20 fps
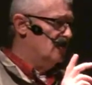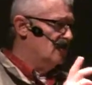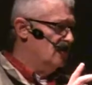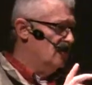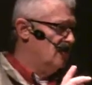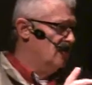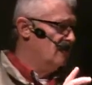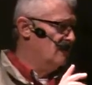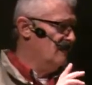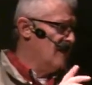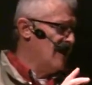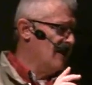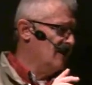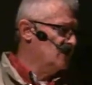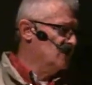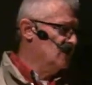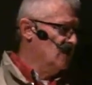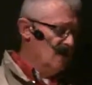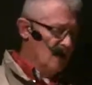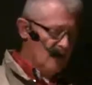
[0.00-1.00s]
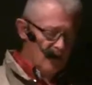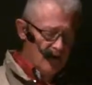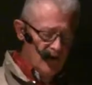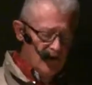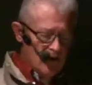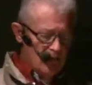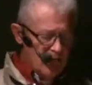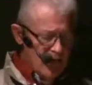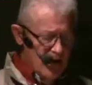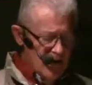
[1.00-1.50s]
They're matched.
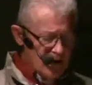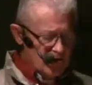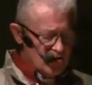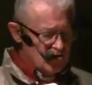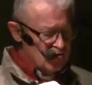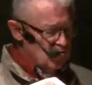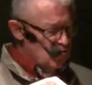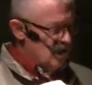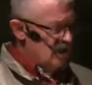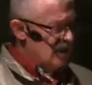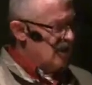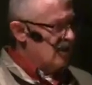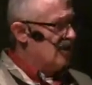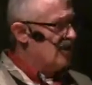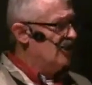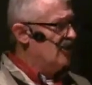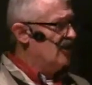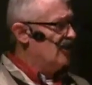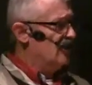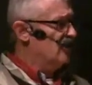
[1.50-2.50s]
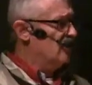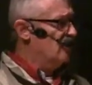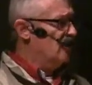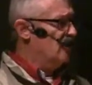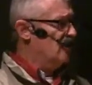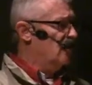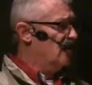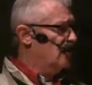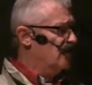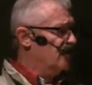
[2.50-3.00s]
They're matched when they come off the
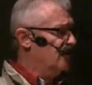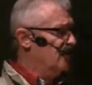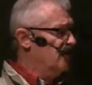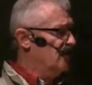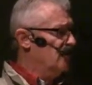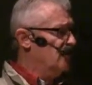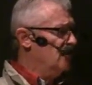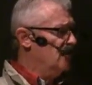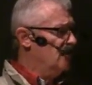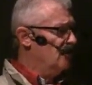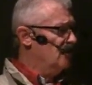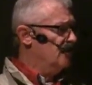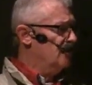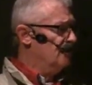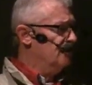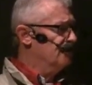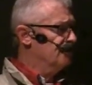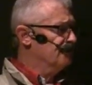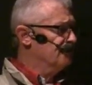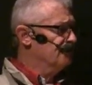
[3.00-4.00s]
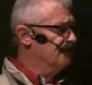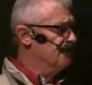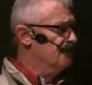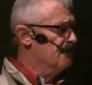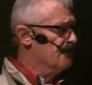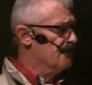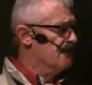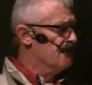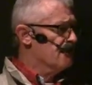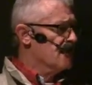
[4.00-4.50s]
uh, off the um,
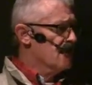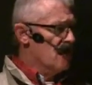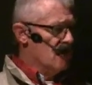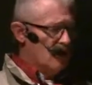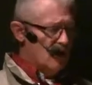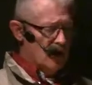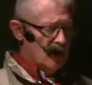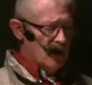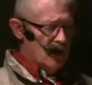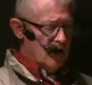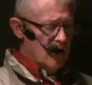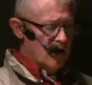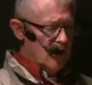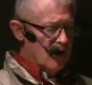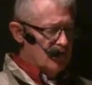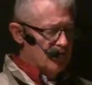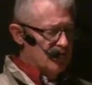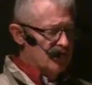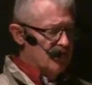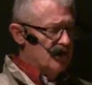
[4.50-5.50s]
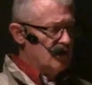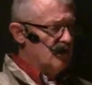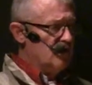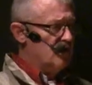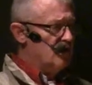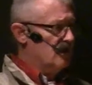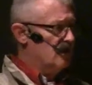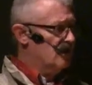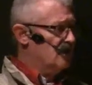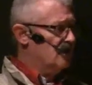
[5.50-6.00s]
off
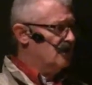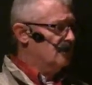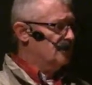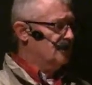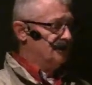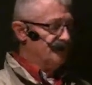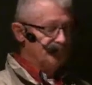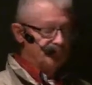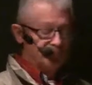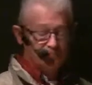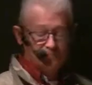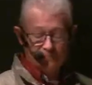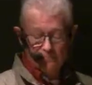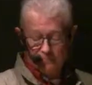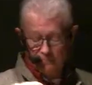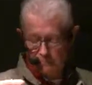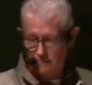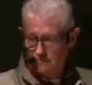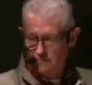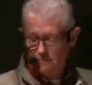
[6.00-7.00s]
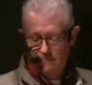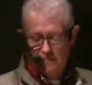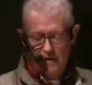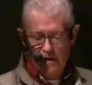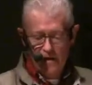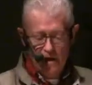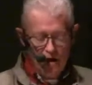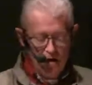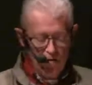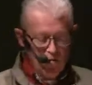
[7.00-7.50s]
the.
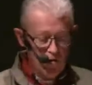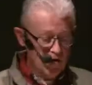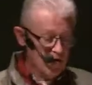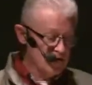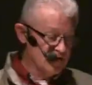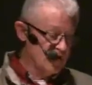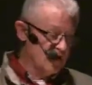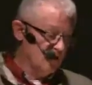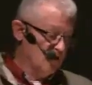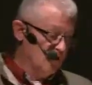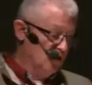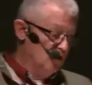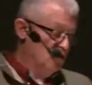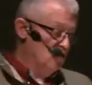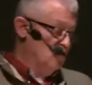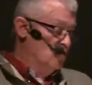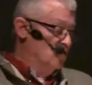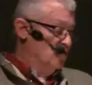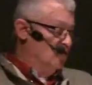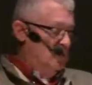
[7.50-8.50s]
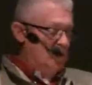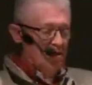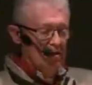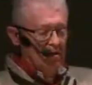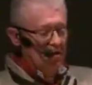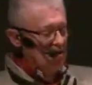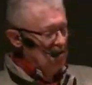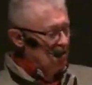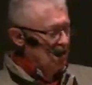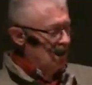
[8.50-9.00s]
Uh, I want to say loom.
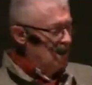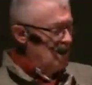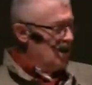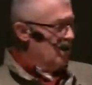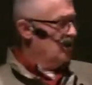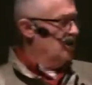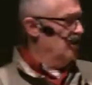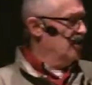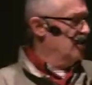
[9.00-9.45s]
Yeah, when